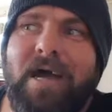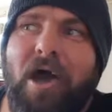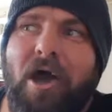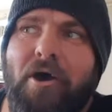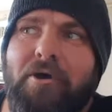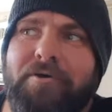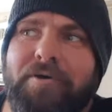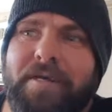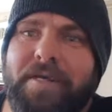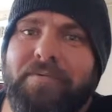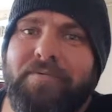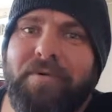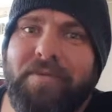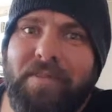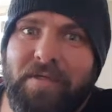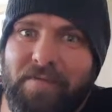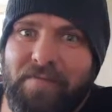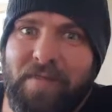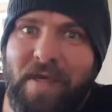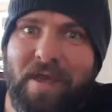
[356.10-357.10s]
only
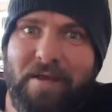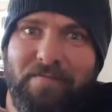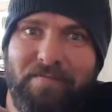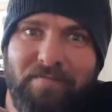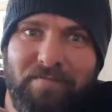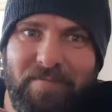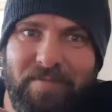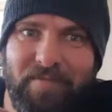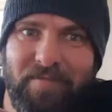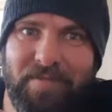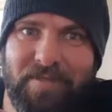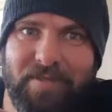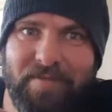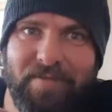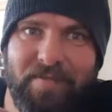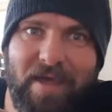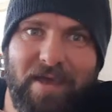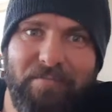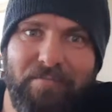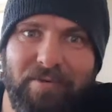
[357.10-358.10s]
within
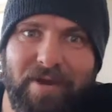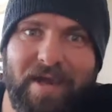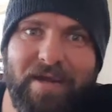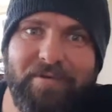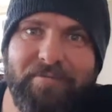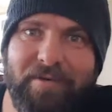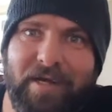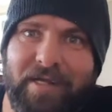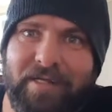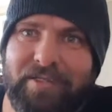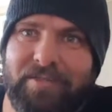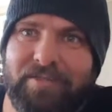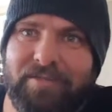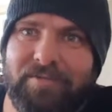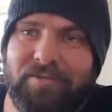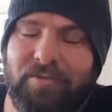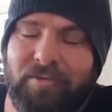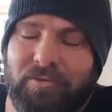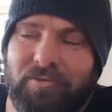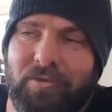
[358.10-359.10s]
that brand range,
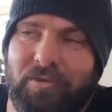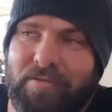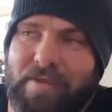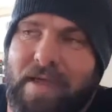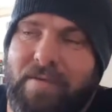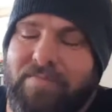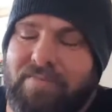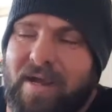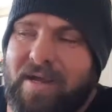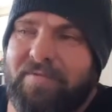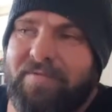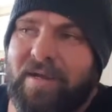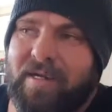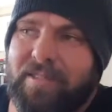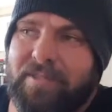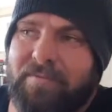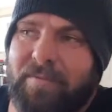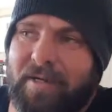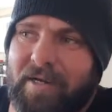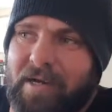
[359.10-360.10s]
no, not that brand
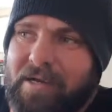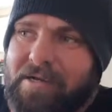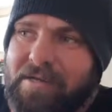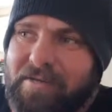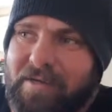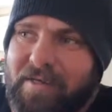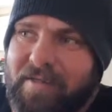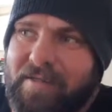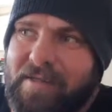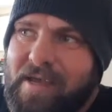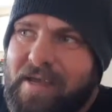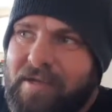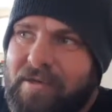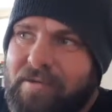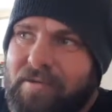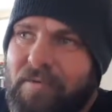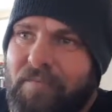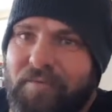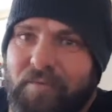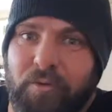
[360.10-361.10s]
range, but only in that
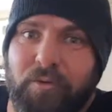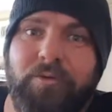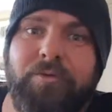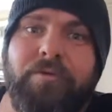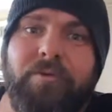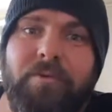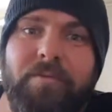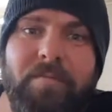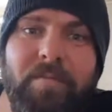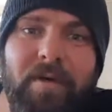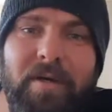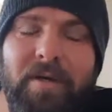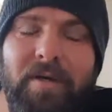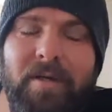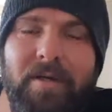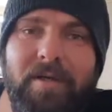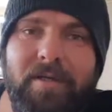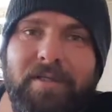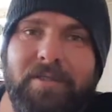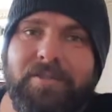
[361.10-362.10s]
food group.
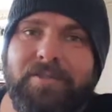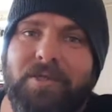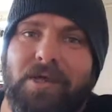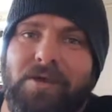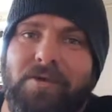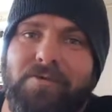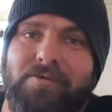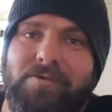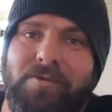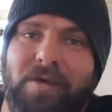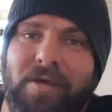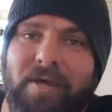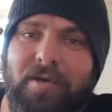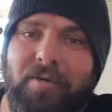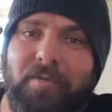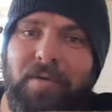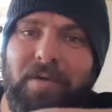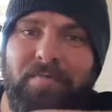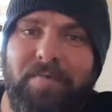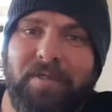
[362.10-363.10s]
So
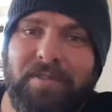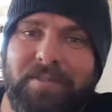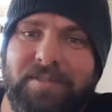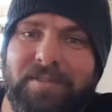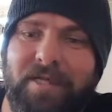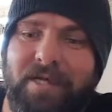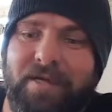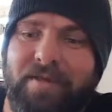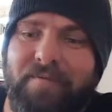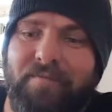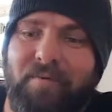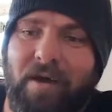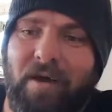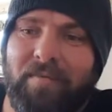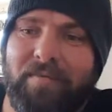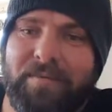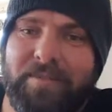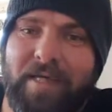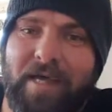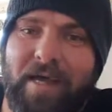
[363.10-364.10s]
Weet-Bix is only a
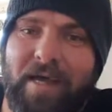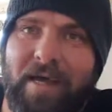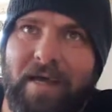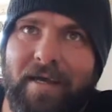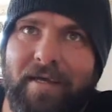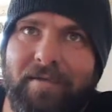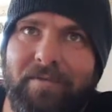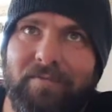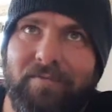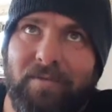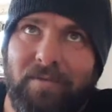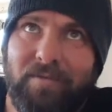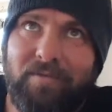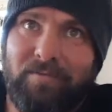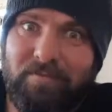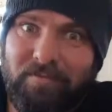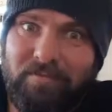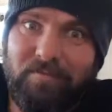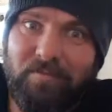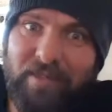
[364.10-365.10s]
5-star.
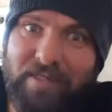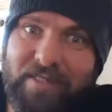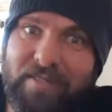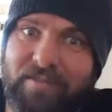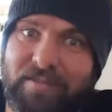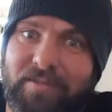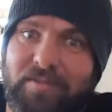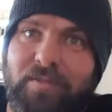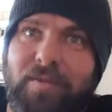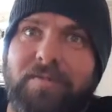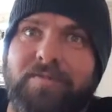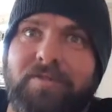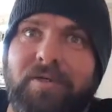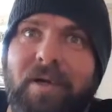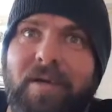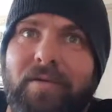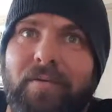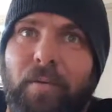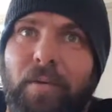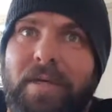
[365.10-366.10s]
Reading this
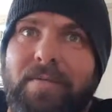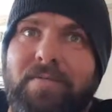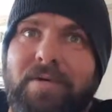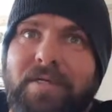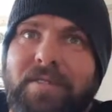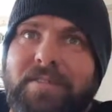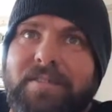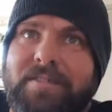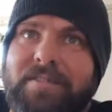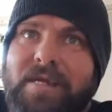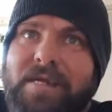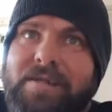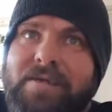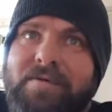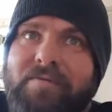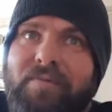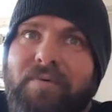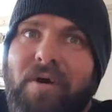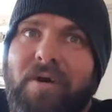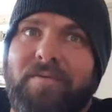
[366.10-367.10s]
website, Weet-Bix is
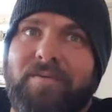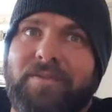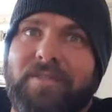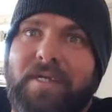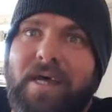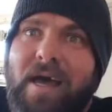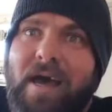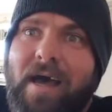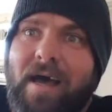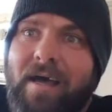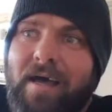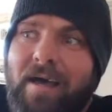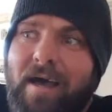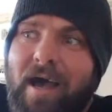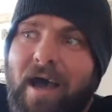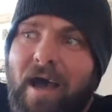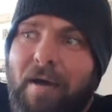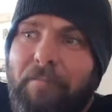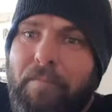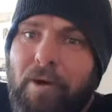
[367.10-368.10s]
only a 5-star
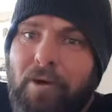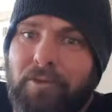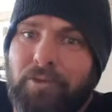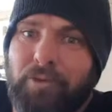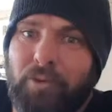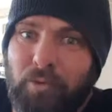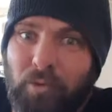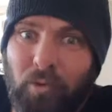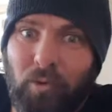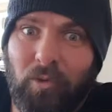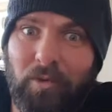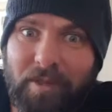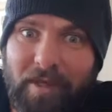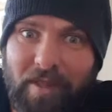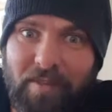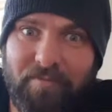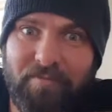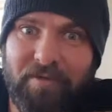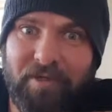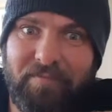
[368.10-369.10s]
opposed to all the
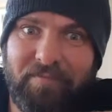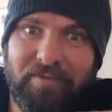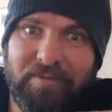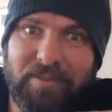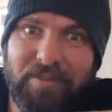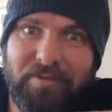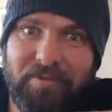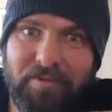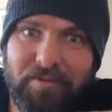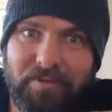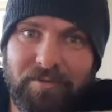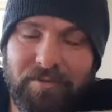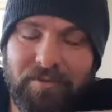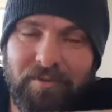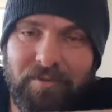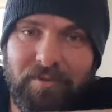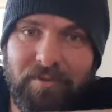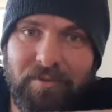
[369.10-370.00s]
other breakfast cereals.